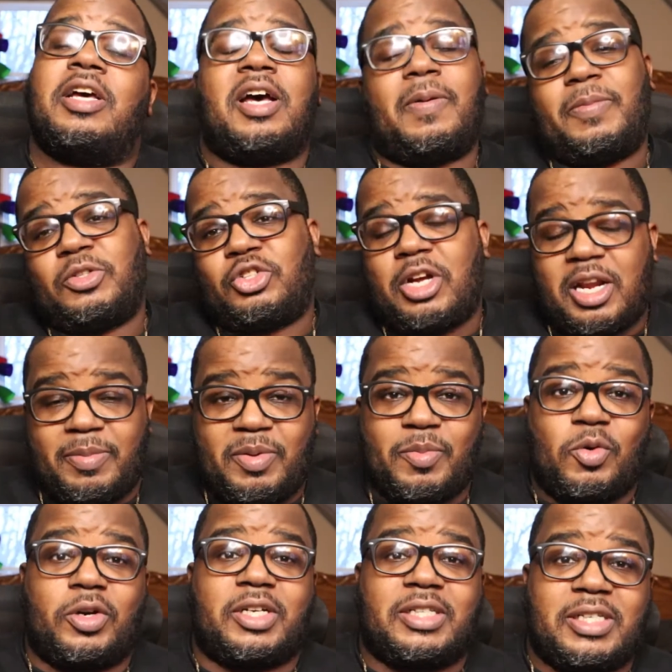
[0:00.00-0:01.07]
I'm going to try to be
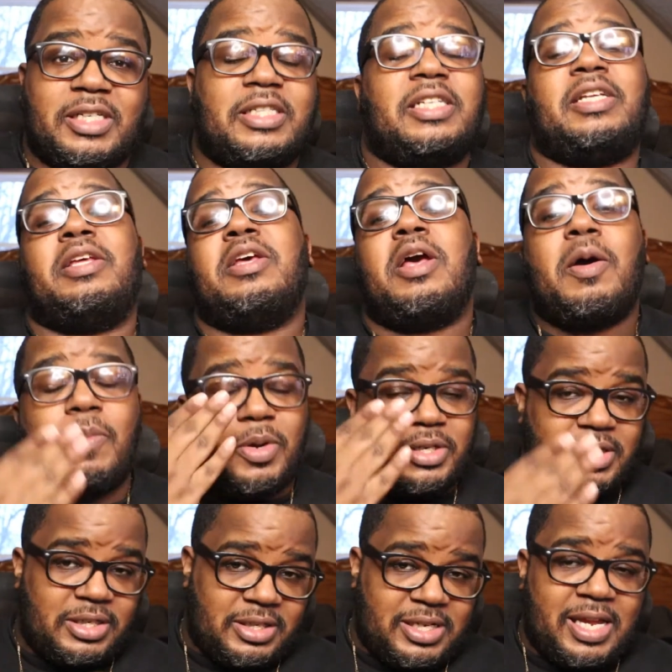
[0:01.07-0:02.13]
more consistent,
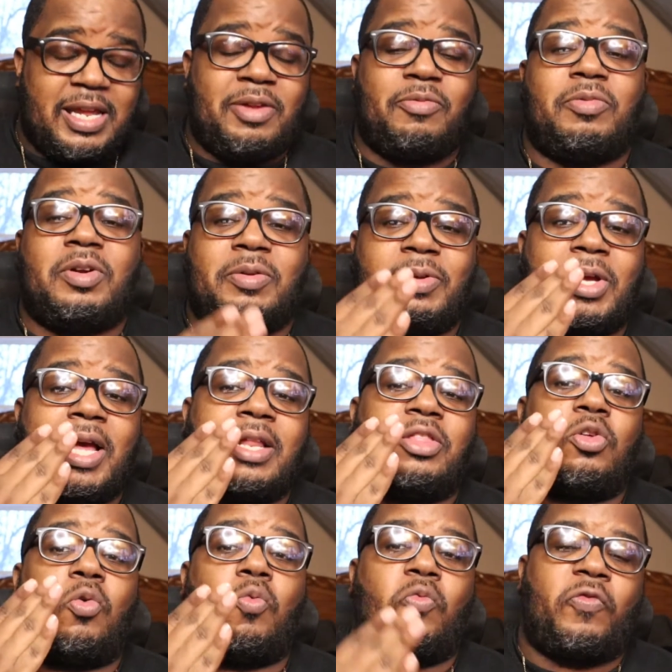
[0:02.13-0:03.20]
but today we
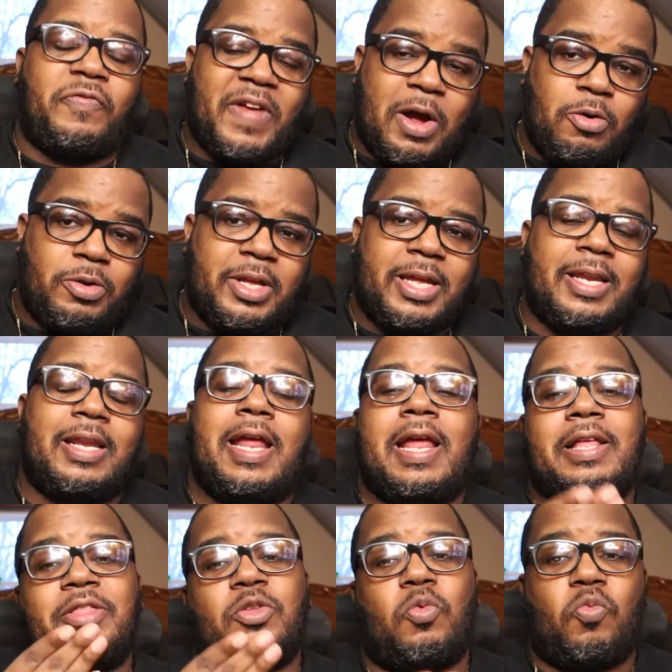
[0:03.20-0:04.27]
got the Falcon
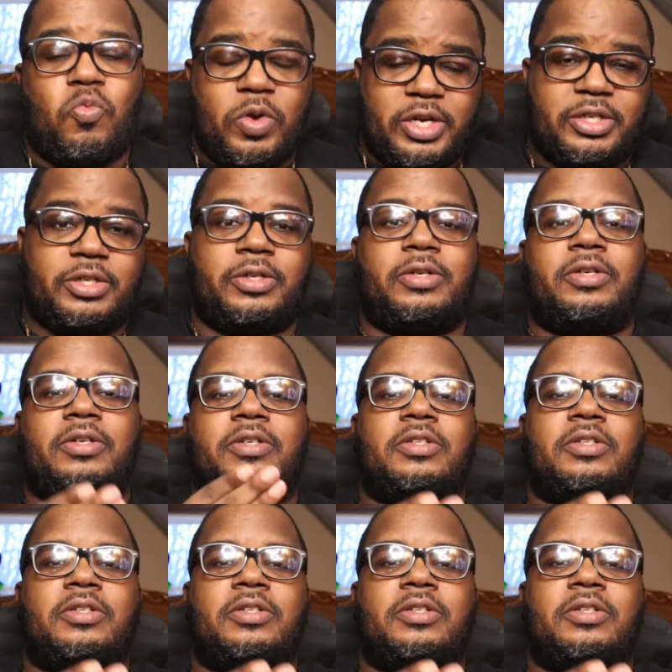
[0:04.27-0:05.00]
and the Winter